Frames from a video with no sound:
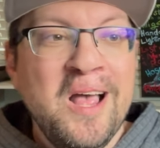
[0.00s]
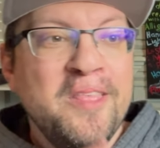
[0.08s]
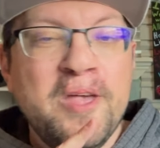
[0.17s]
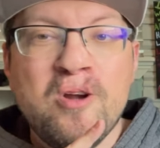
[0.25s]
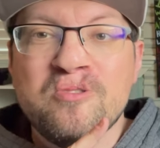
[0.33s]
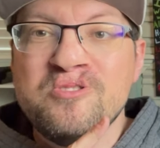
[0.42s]

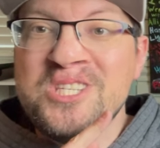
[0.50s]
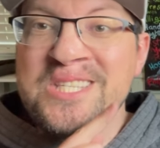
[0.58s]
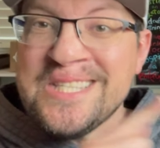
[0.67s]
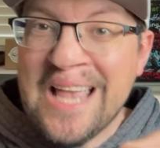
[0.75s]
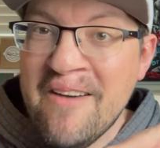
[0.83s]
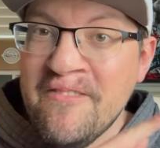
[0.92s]
There are
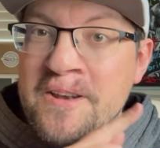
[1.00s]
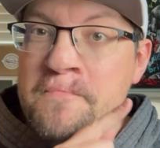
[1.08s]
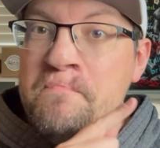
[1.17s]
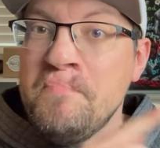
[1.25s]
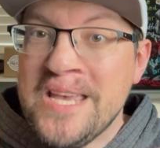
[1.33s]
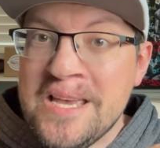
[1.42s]
seven
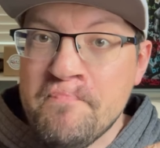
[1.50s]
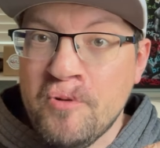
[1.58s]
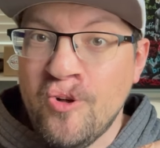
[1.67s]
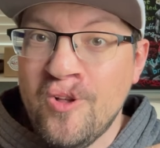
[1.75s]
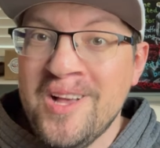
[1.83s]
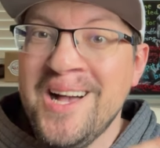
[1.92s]

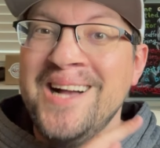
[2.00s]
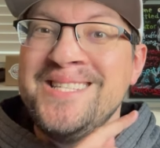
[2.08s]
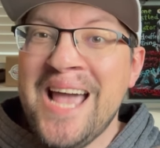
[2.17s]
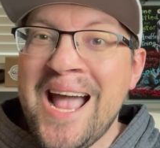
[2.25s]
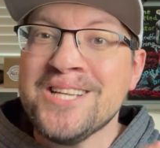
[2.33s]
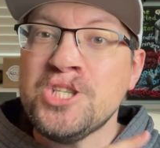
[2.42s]
people
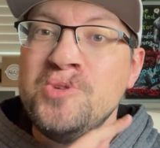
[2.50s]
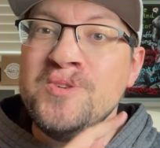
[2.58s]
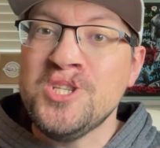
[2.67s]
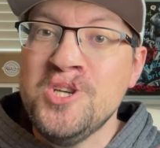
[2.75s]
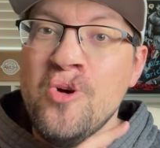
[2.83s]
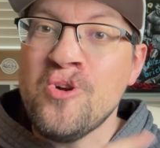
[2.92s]
attached to his no